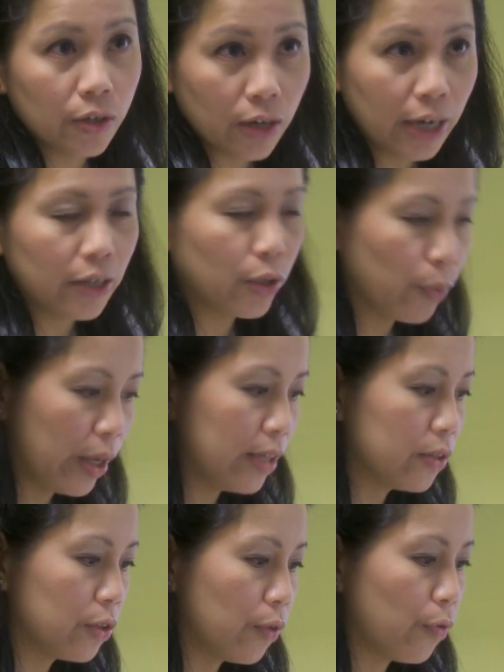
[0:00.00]
your height, your weight,
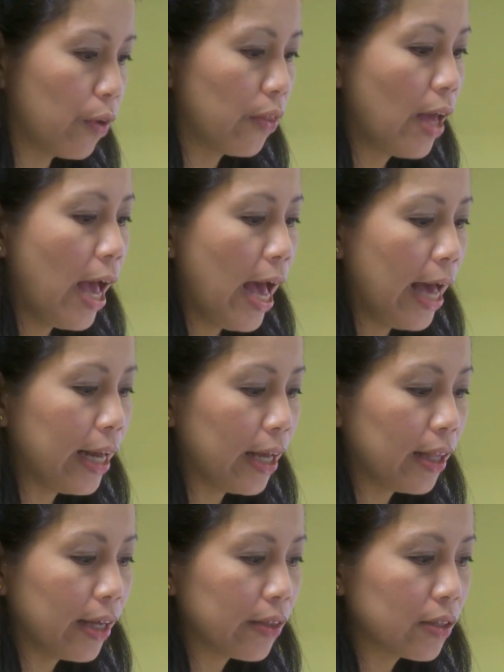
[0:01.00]
and so forth. And I
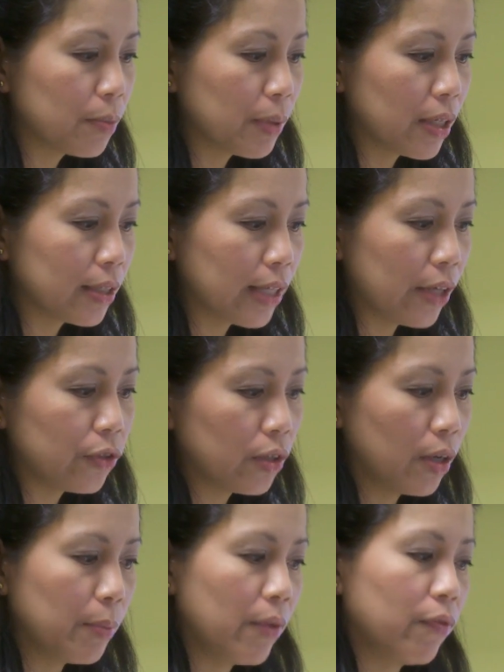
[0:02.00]
like this because as you
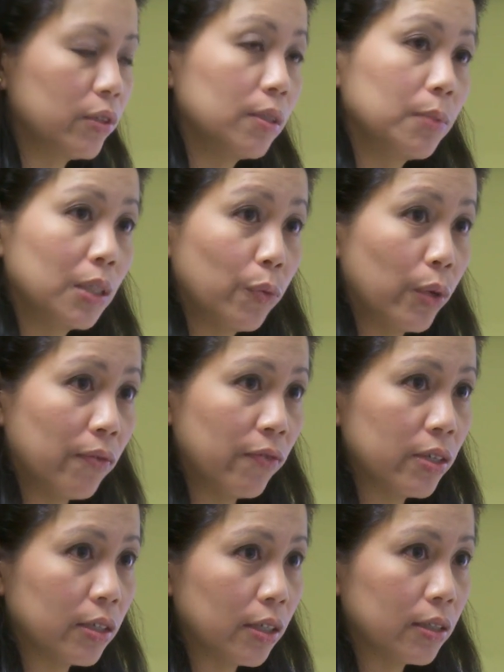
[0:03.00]
come in for subsequent
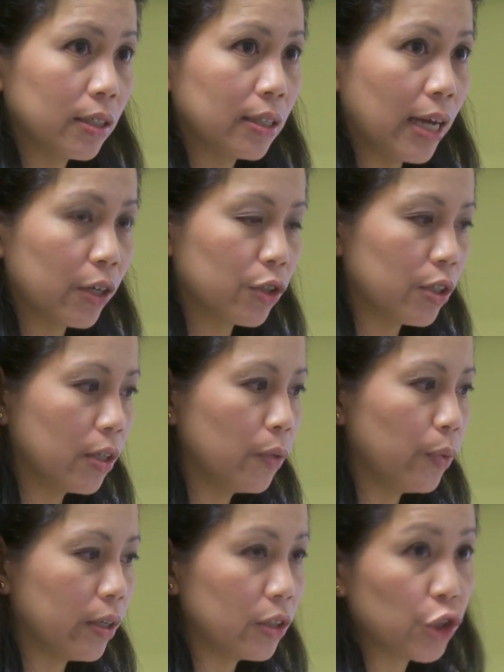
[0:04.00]
visits, it's actually,
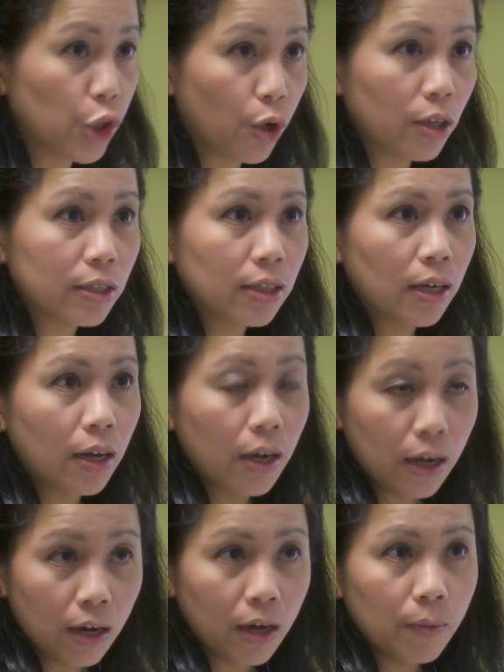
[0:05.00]
we can chart
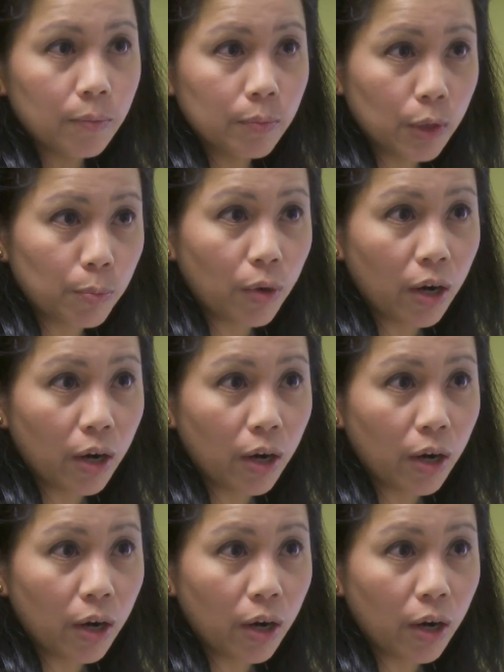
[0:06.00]
your